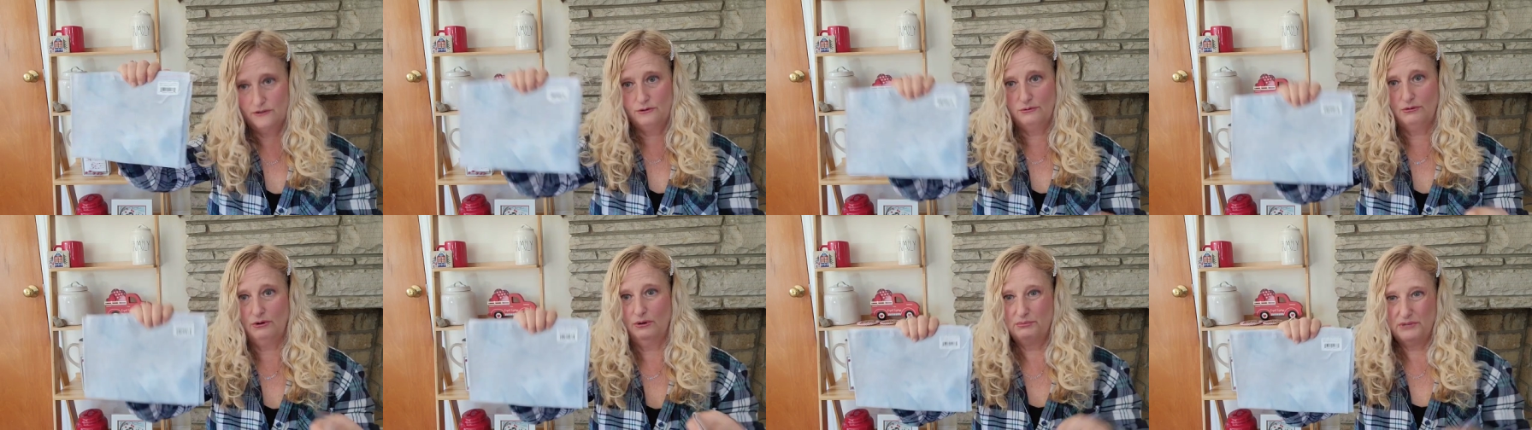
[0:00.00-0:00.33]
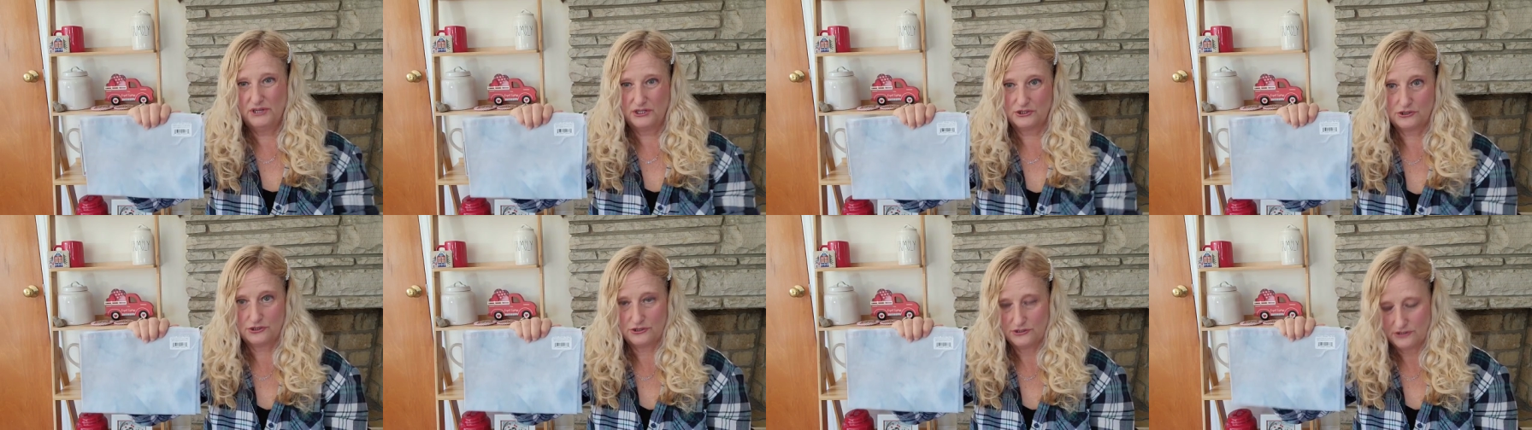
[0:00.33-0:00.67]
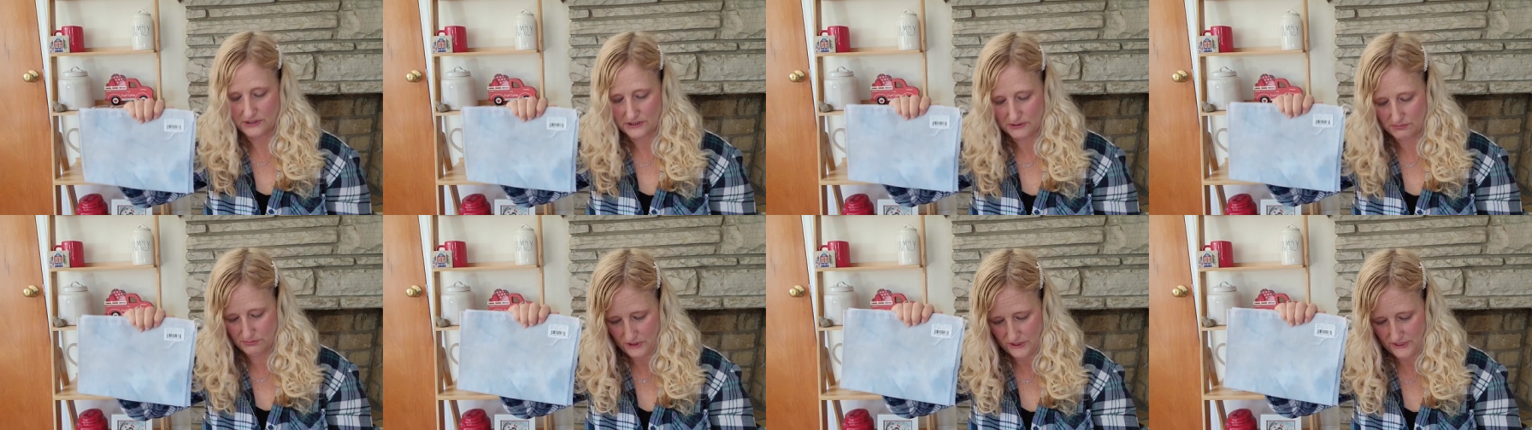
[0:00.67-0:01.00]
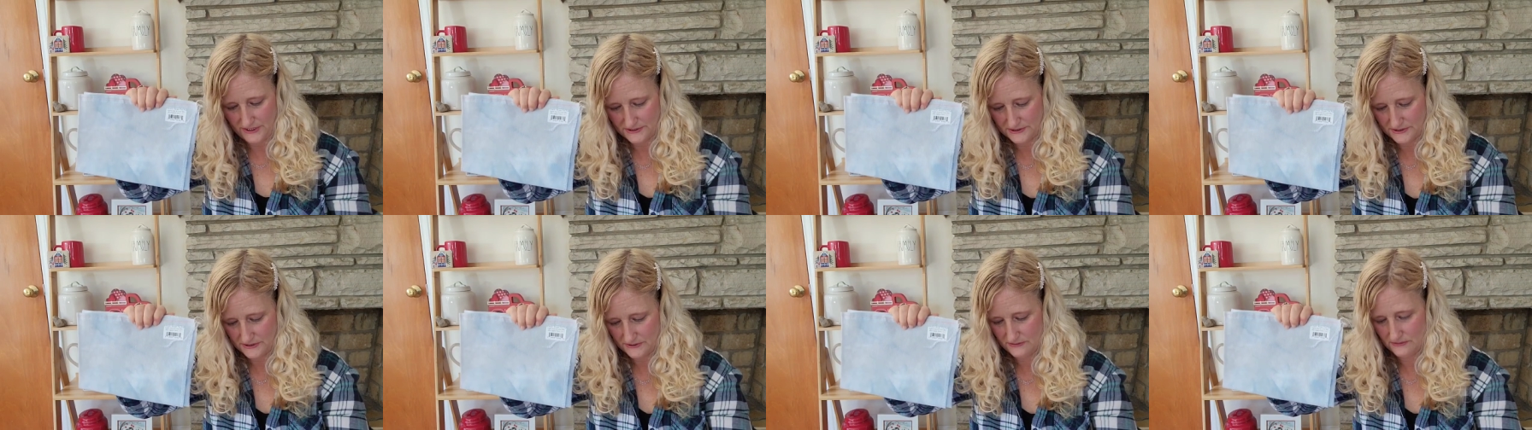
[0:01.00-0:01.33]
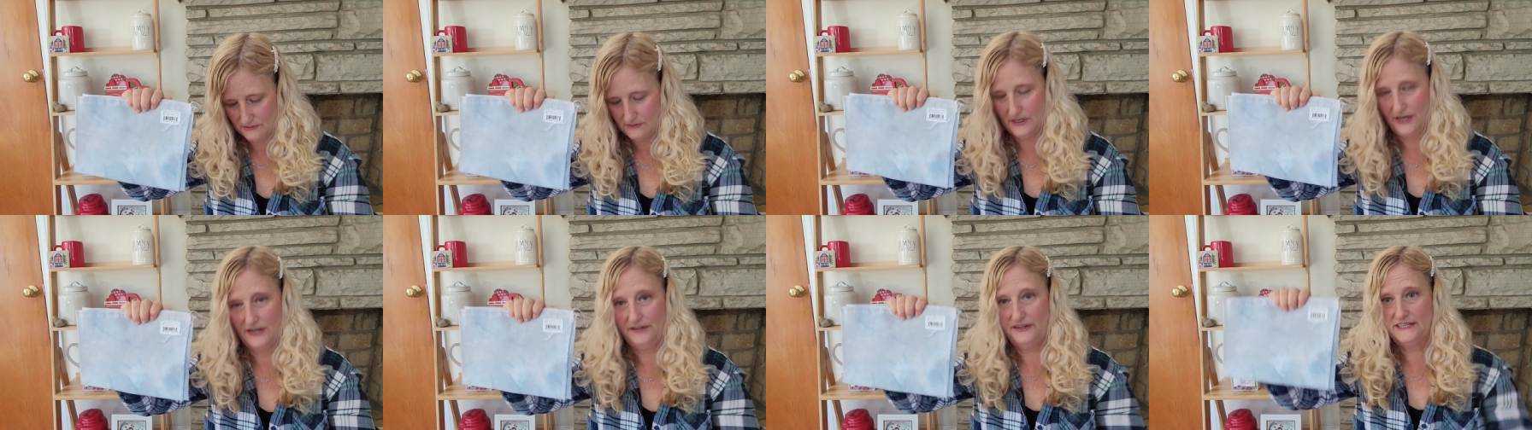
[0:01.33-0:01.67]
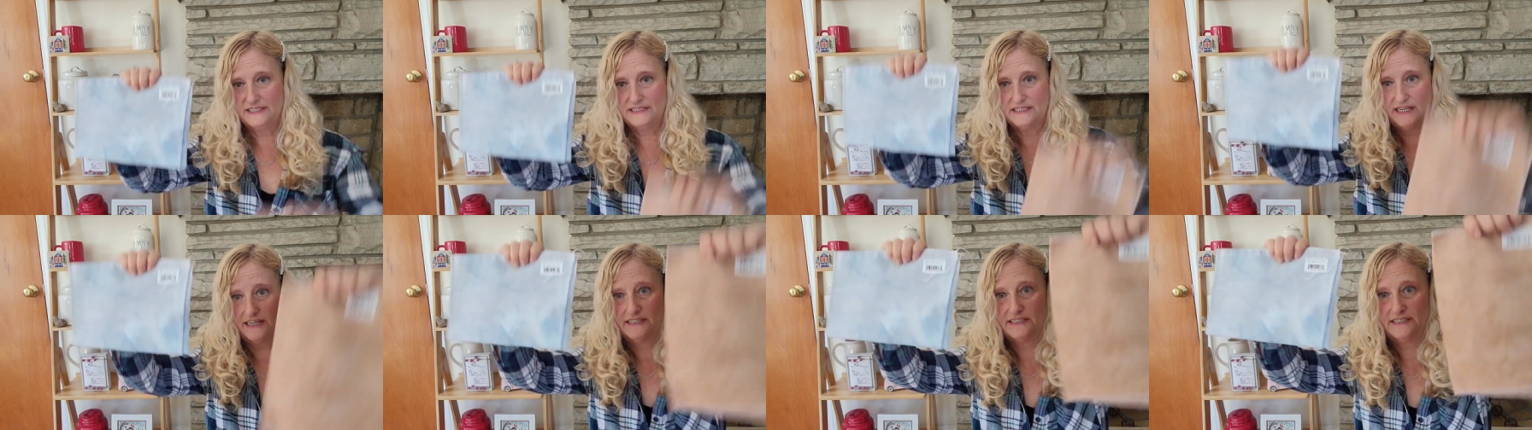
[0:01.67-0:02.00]
They're all picture this plus. I
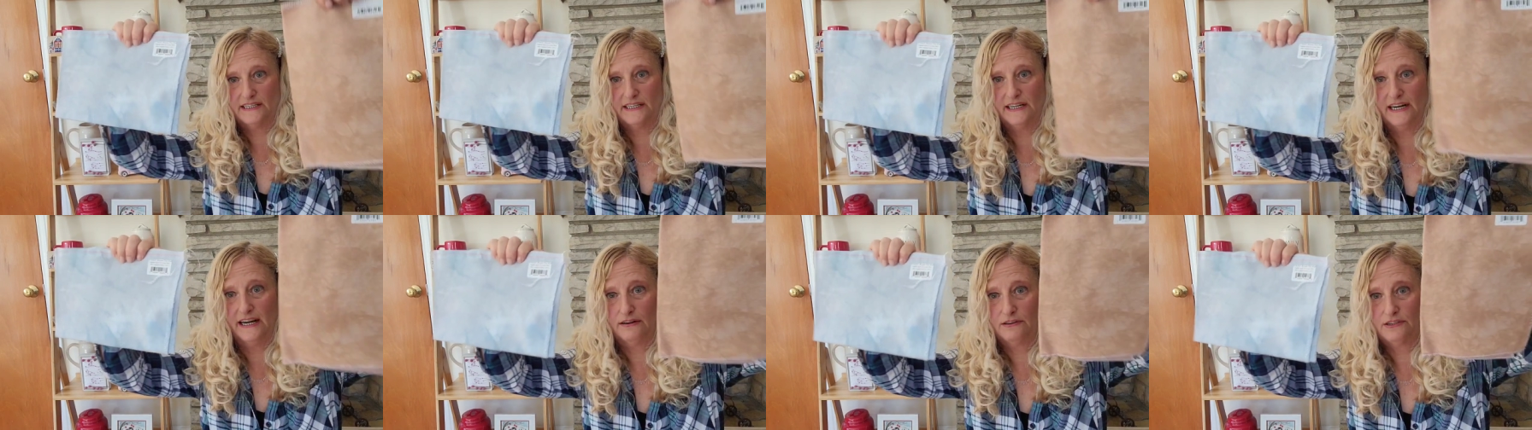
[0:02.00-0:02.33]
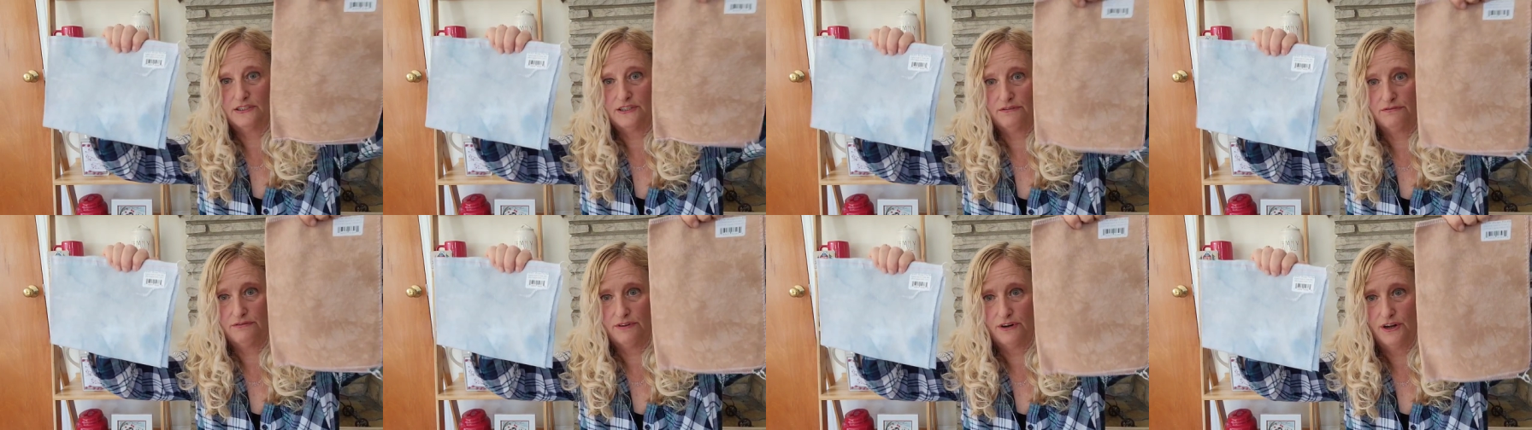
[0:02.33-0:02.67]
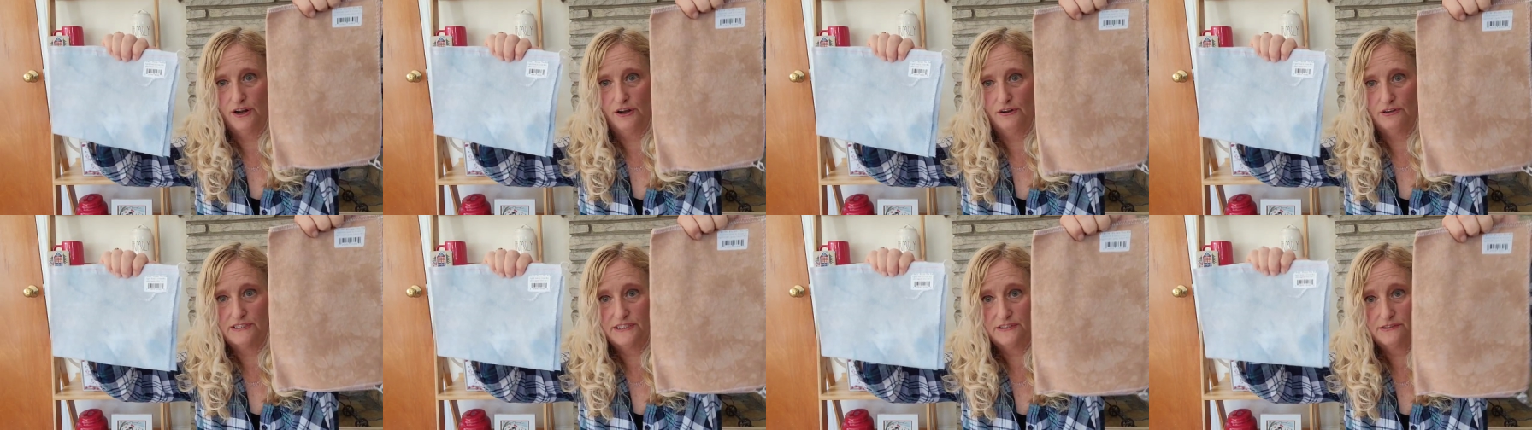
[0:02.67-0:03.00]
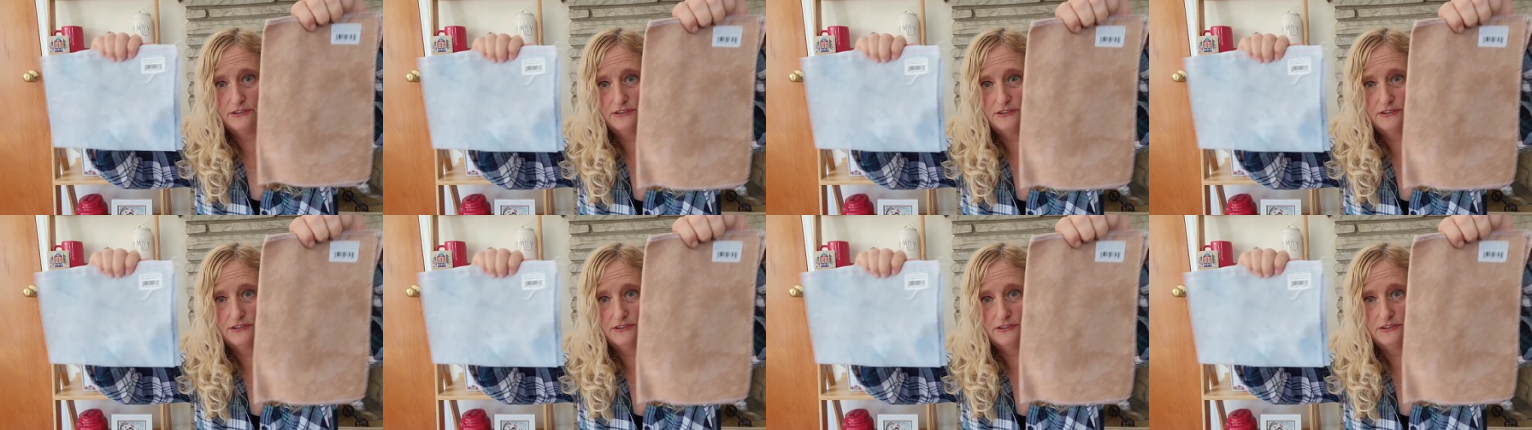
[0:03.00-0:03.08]
like testing out different colors.